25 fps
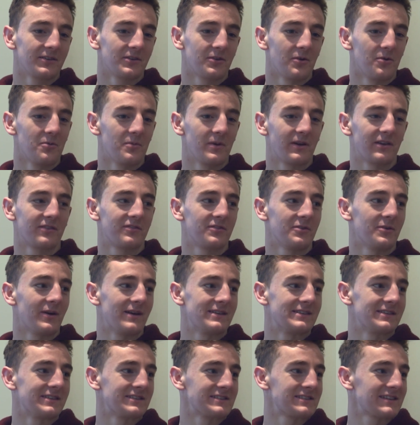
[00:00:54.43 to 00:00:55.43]
go and win a few
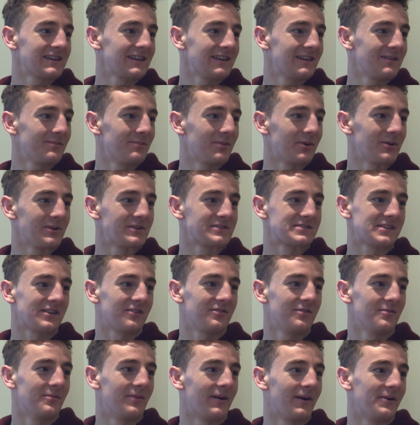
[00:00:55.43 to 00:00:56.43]
headers, put
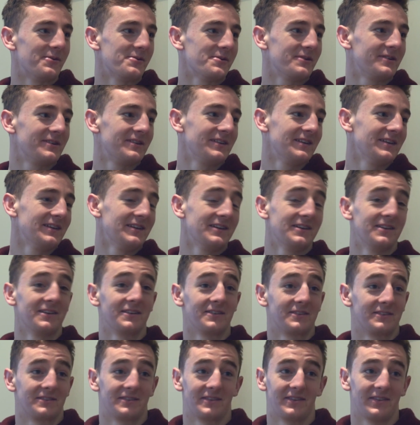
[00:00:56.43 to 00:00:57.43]
yourself about."
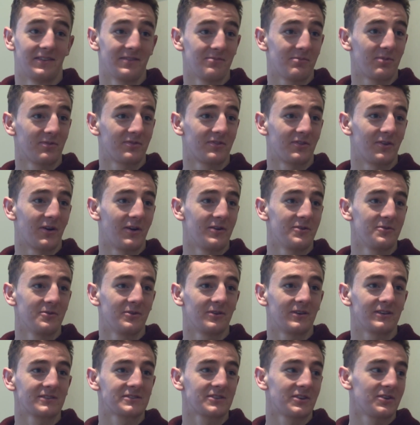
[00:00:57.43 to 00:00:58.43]
And before I
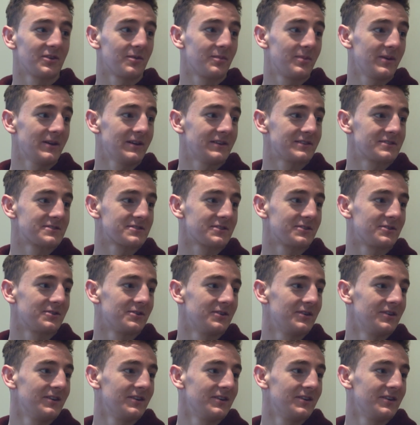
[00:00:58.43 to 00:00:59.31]
knew it, I was on the pitch. So.